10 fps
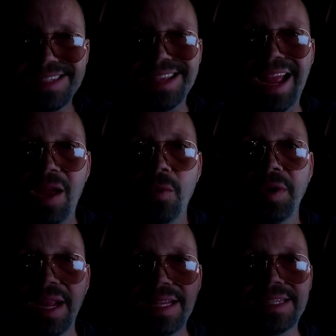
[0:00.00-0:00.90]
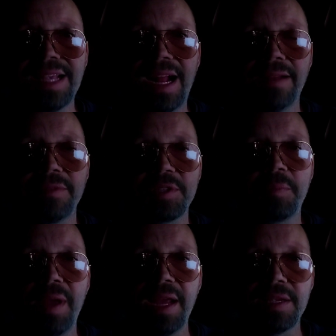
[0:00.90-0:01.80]
sound inside of a
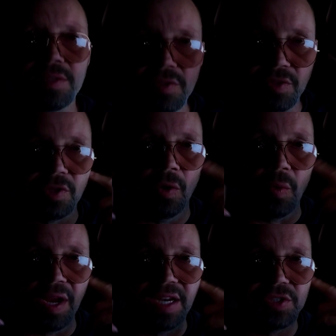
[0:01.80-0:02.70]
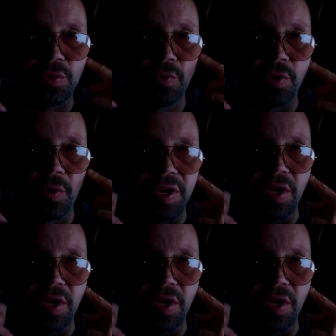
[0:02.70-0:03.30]
space to go into your